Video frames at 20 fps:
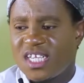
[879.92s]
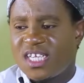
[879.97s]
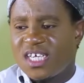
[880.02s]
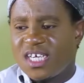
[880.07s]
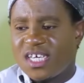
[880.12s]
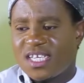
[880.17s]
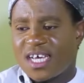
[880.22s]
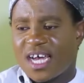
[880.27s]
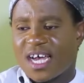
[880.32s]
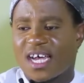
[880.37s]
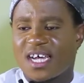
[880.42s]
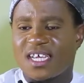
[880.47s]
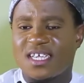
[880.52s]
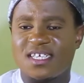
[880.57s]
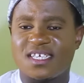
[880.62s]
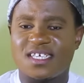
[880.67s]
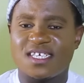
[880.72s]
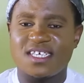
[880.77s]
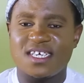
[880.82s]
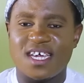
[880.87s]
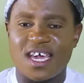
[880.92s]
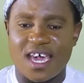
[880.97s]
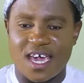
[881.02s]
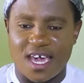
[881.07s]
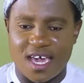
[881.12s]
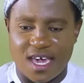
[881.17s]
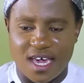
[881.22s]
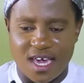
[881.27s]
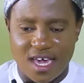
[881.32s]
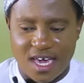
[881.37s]
Indeed, I can
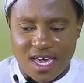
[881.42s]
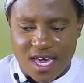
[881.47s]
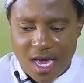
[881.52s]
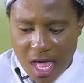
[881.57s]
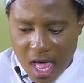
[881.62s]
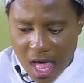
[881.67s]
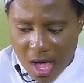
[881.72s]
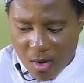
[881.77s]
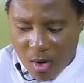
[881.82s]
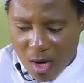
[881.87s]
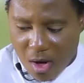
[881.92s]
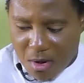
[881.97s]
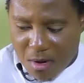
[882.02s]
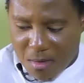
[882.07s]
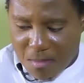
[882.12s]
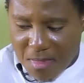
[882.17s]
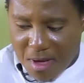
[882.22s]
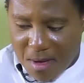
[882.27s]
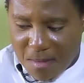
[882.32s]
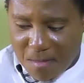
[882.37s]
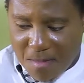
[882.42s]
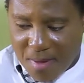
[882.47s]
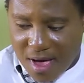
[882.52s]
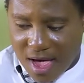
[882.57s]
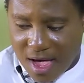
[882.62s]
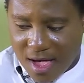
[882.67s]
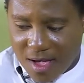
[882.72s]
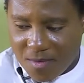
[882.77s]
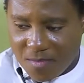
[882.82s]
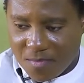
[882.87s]
share. I can't
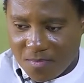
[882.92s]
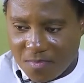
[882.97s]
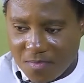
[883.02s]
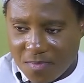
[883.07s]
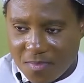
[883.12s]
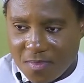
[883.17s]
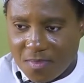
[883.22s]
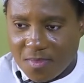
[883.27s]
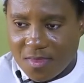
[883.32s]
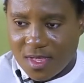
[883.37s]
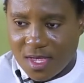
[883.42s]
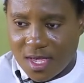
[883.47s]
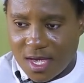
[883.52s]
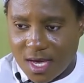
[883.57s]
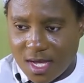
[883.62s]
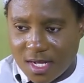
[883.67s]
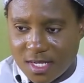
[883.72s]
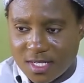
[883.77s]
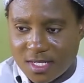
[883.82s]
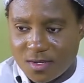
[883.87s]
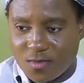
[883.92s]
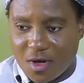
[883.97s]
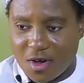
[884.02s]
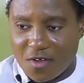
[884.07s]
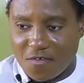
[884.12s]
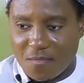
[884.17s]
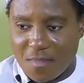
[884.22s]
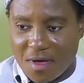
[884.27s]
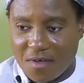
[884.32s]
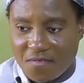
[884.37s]
remember. Yes, one
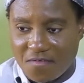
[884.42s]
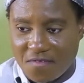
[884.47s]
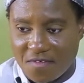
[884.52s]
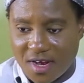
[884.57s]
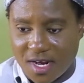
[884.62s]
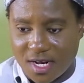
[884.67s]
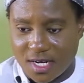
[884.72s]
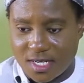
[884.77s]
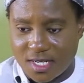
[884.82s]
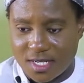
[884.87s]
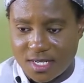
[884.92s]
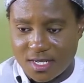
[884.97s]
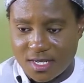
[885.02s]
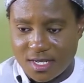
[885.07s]
of my friend.